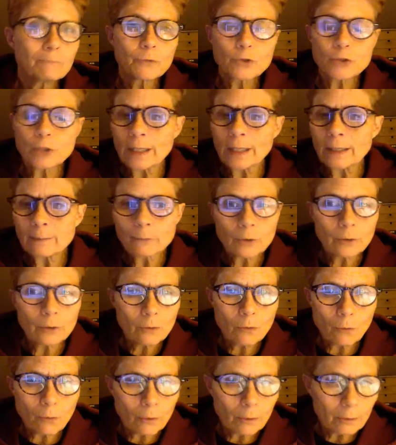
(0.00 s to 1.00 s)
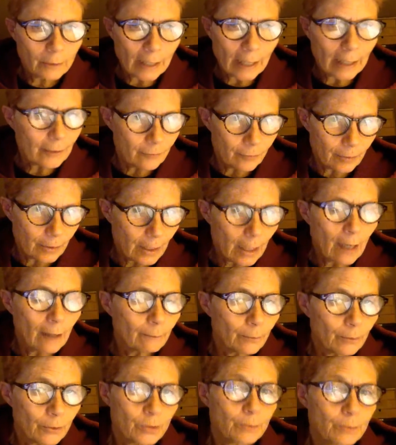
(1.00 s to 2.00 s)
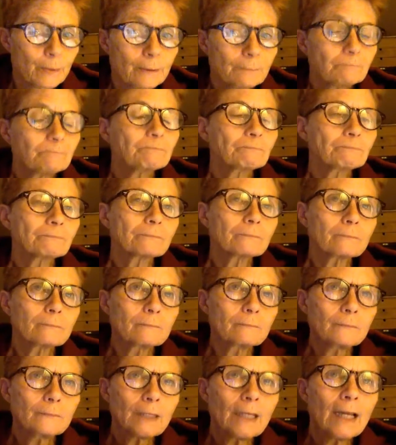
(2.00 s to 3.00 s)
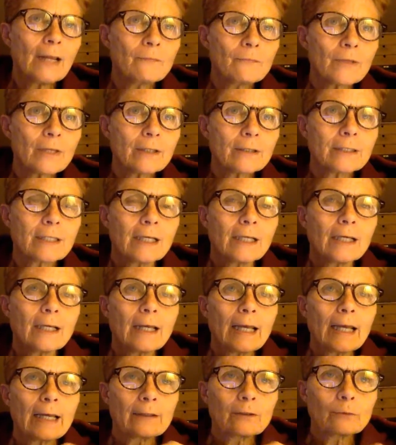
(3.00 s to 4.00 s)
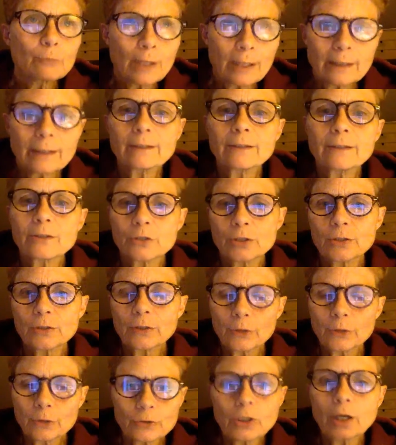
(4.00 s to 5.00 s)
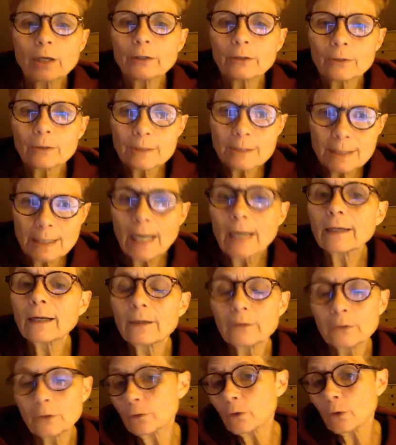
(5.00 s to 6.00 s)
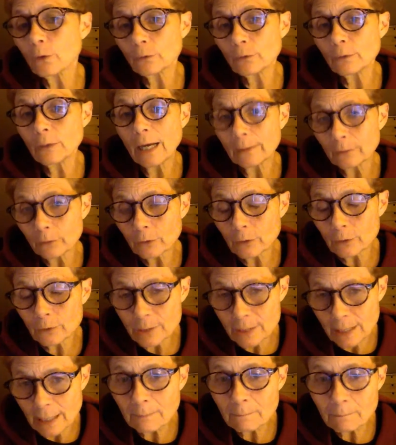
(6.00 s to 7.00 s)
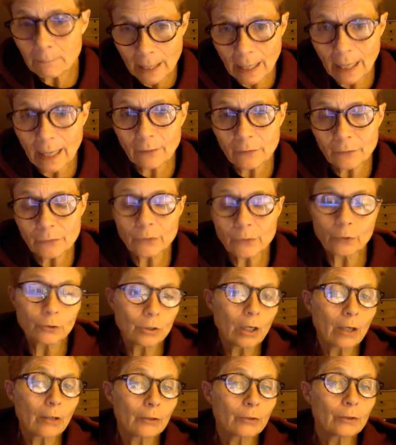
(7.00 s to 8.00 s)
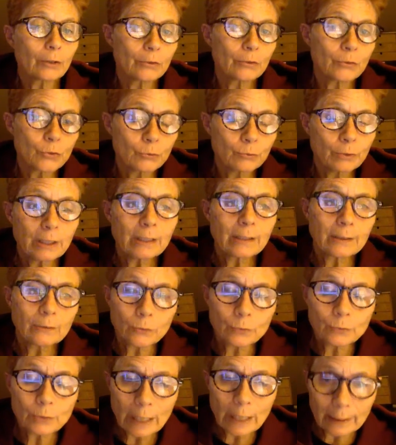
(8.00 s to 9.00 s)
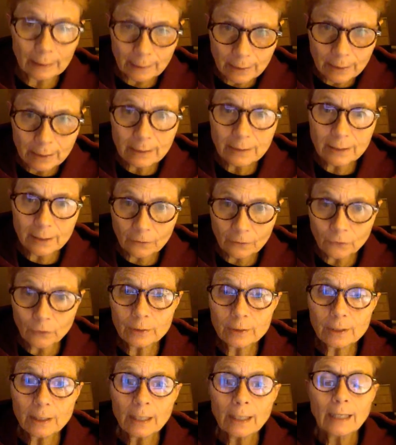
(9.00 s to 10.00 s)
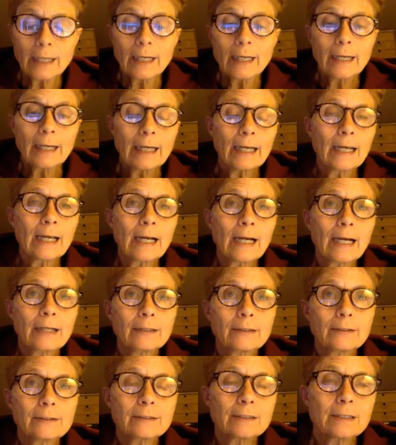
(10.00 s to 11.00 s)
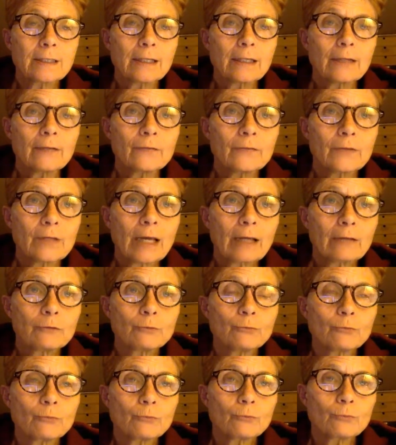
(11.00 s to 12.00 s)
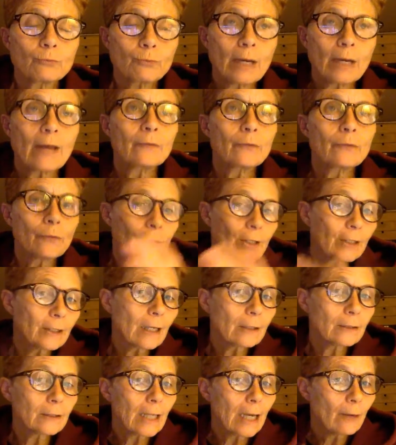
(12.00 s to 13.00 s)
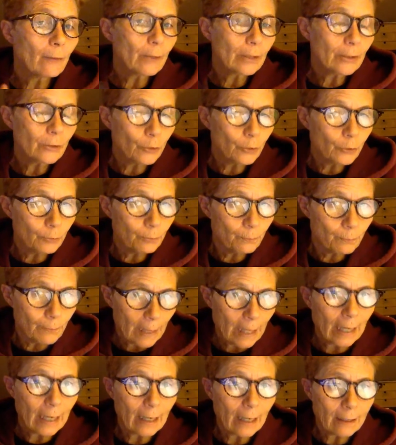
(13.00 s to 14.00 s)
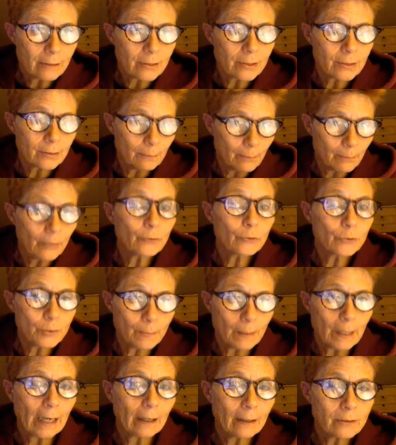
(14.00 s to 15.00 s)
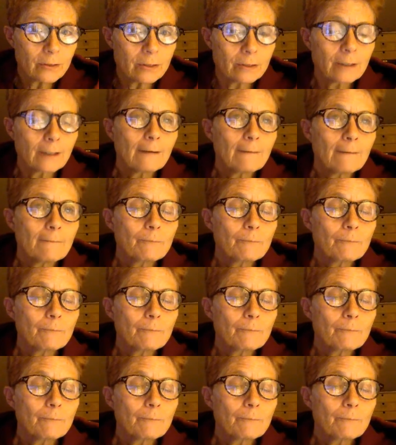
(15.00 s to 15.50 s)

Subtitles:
shame or lack of accomplishment, and a recognition that her daughter is not on her same path. Her daughter is unique and is different, and that rather than allowing her past, the mother's past,